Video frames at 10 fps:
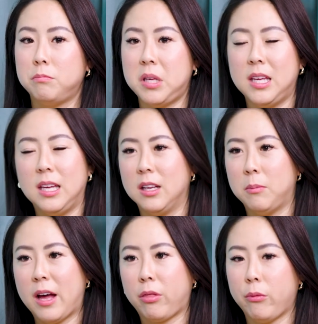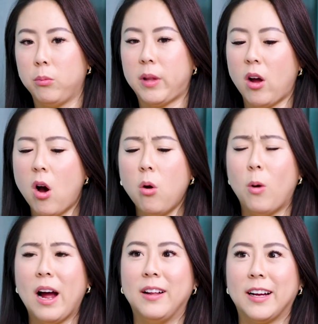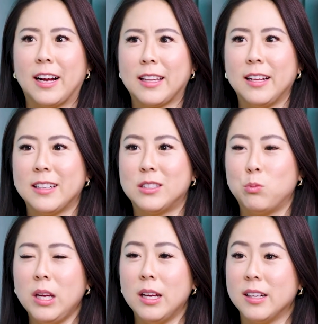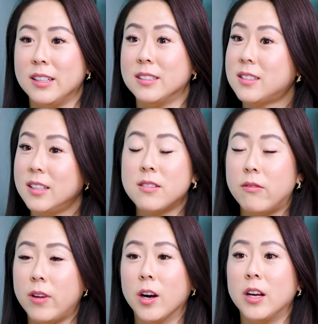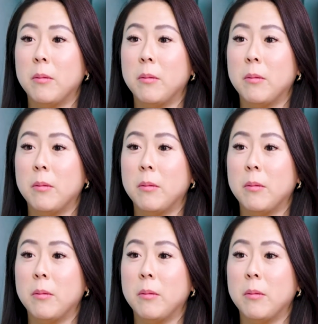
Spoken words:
pee in the bathroom, like, oh wow, like I think that's me, and it's a very